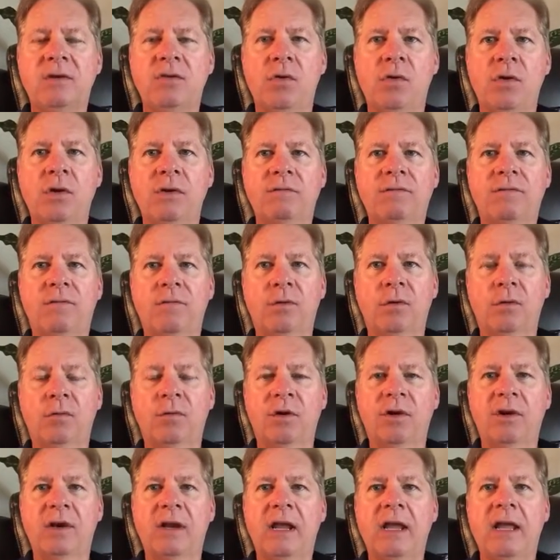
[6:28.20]
going
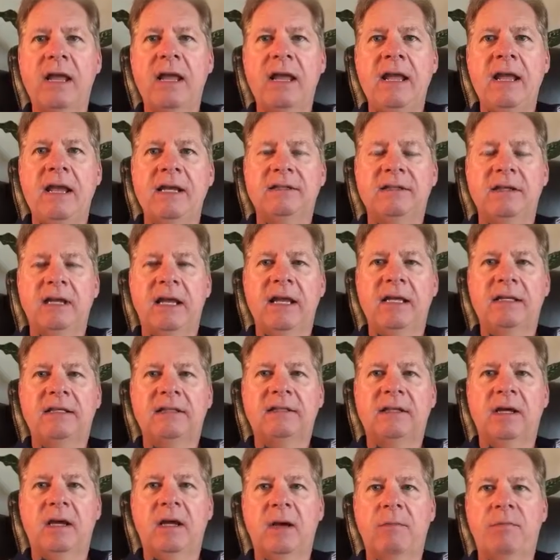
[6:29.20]
forward.
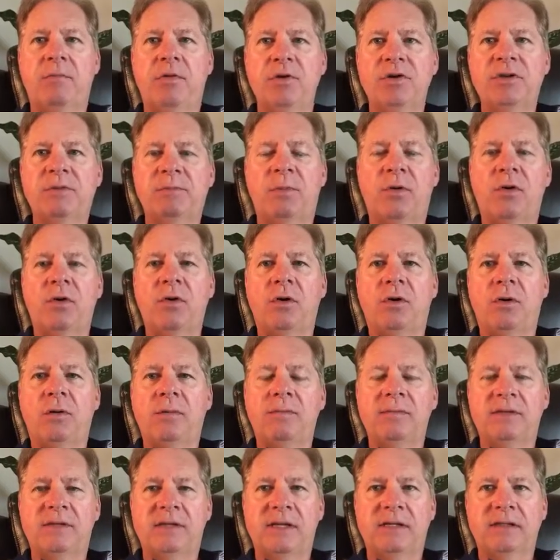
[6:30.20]
It's a
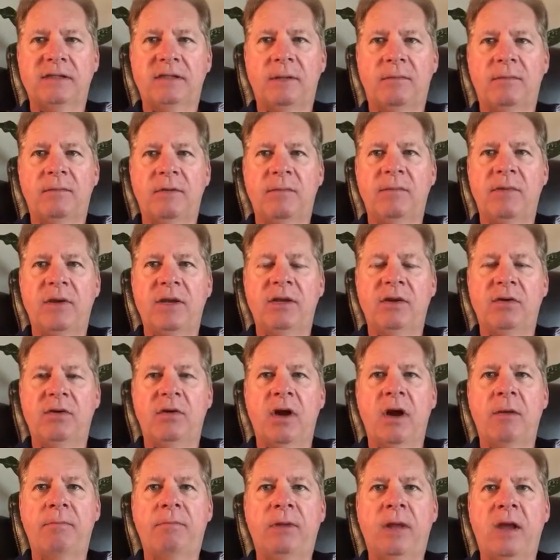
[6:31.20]
push-pull system. I mean,
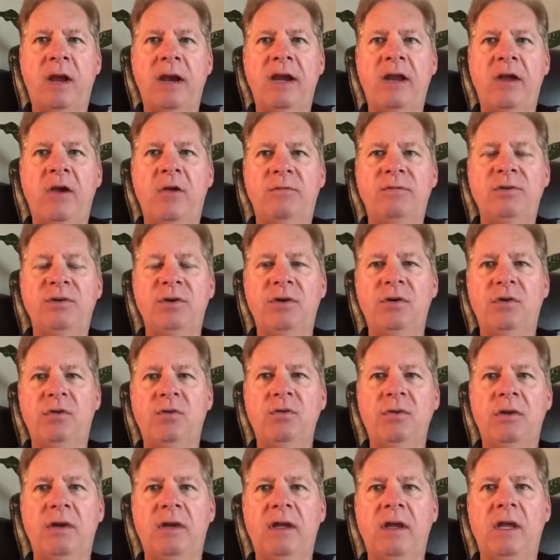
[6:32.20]
your upline helps
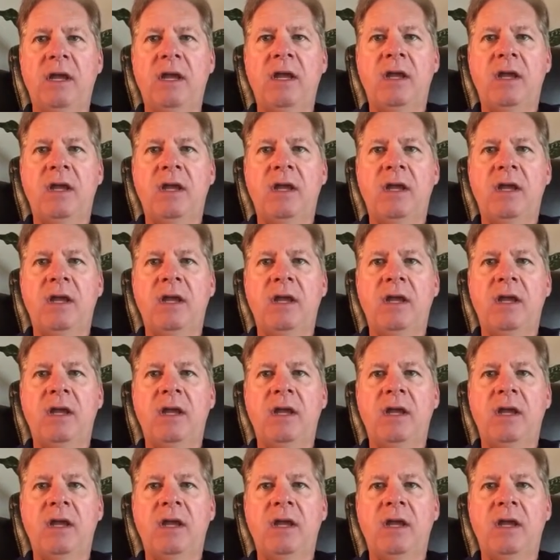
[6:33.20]
you.